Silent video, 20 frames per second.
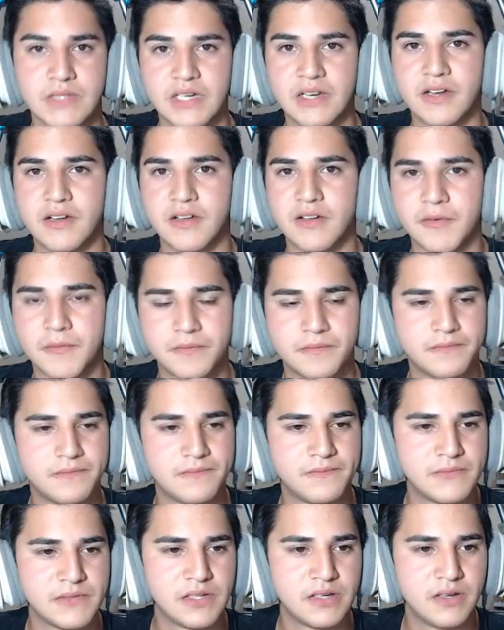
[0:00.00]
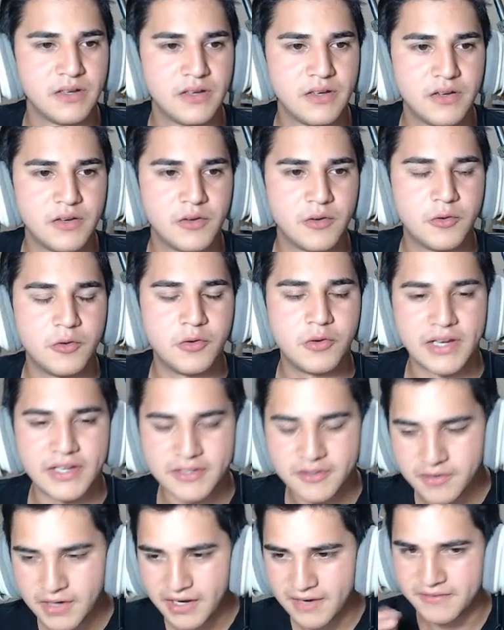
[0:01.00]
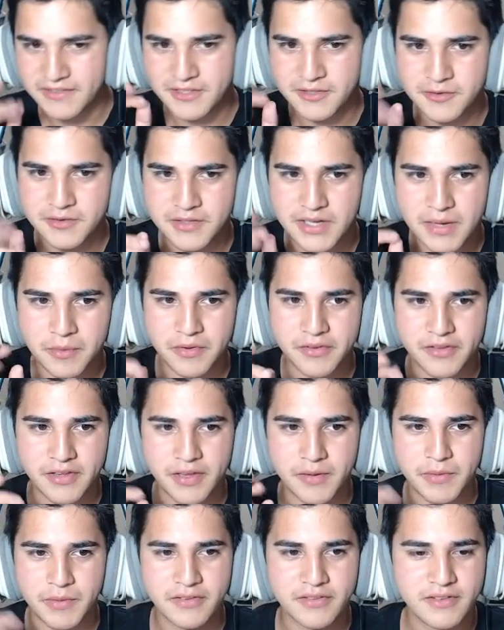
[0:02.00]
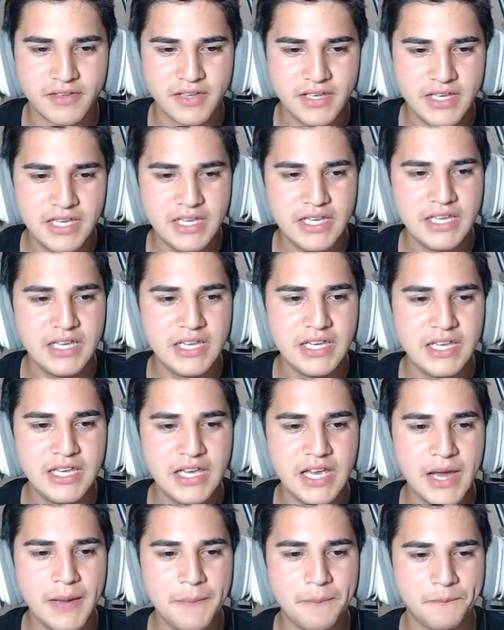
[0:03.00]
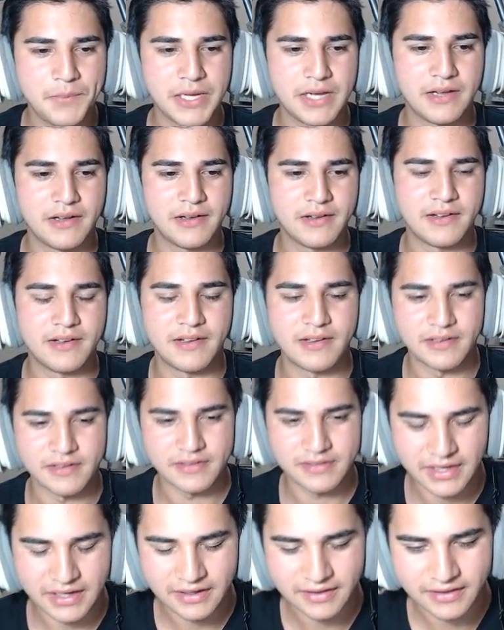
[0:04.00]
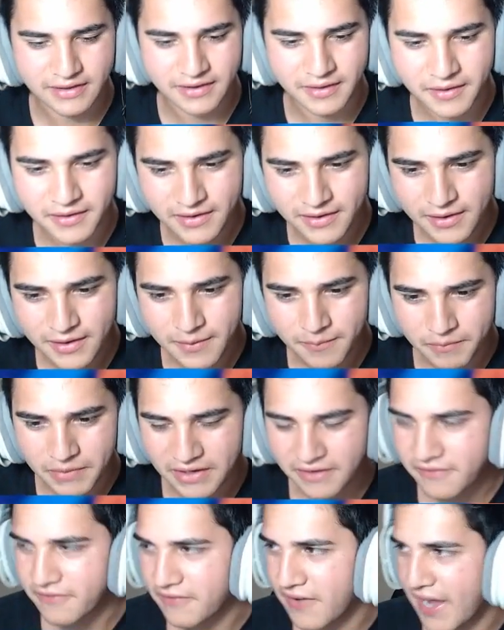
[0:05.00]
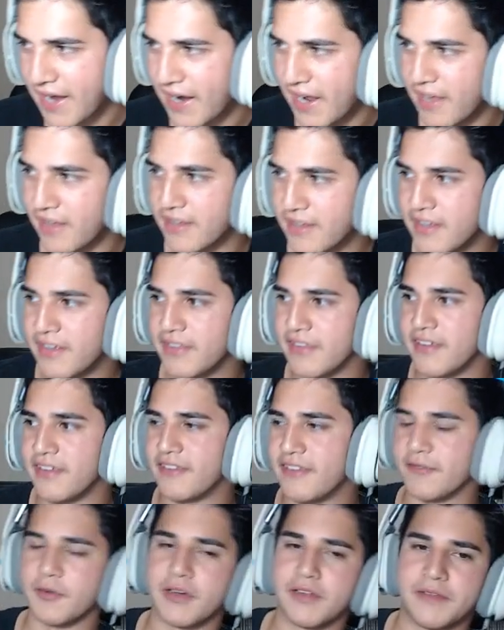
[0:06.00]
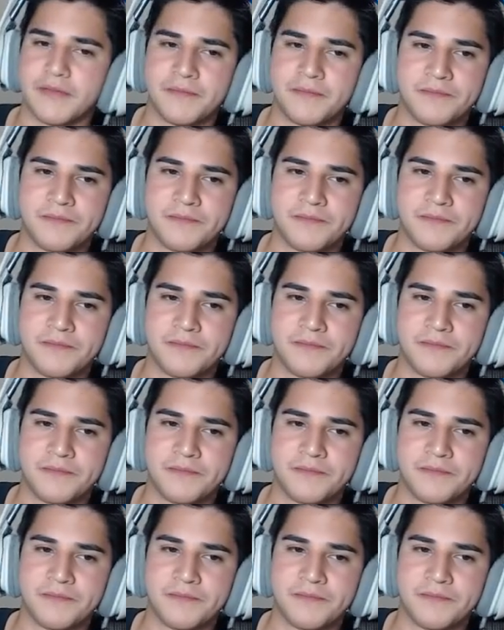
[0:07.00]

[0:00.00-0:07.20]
Oh. Ooh, I do have two double summons. Yep. I'll take the big fat L on this one.